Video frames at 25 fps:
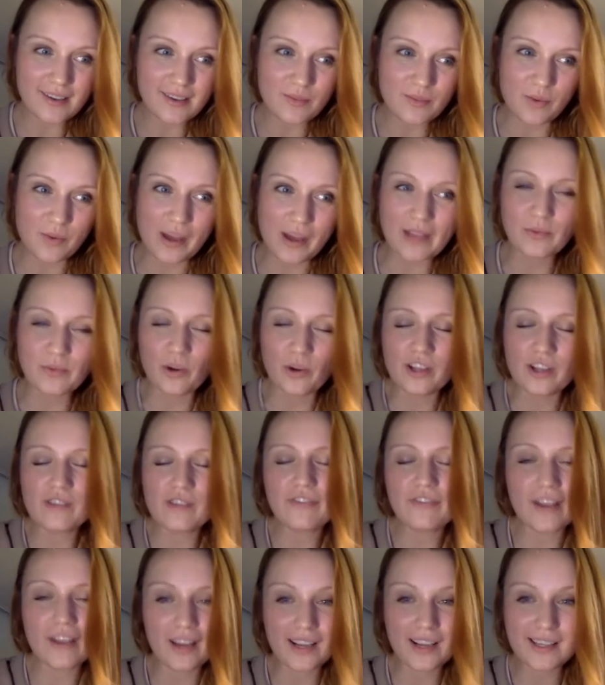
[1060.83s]
in what you
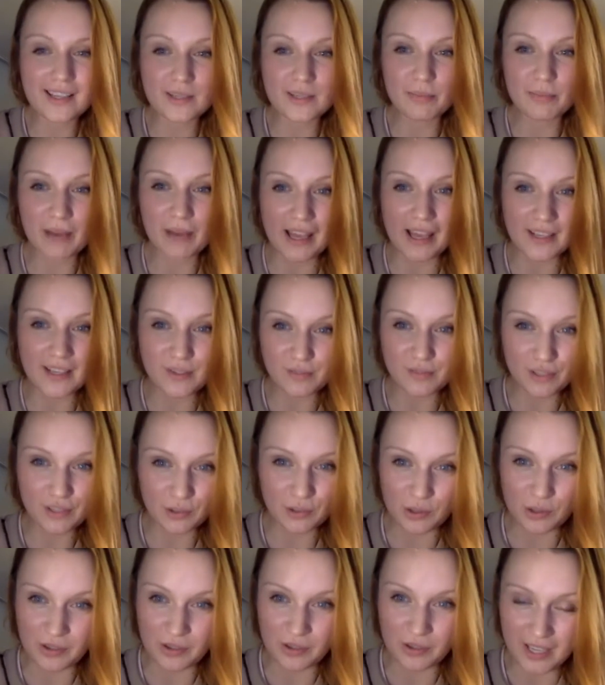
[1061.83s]
feel like is a blaze of
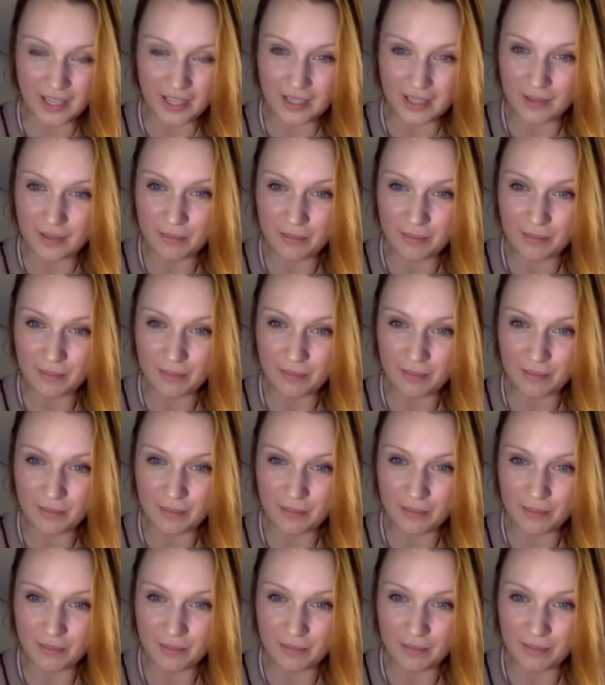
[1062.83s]
glory,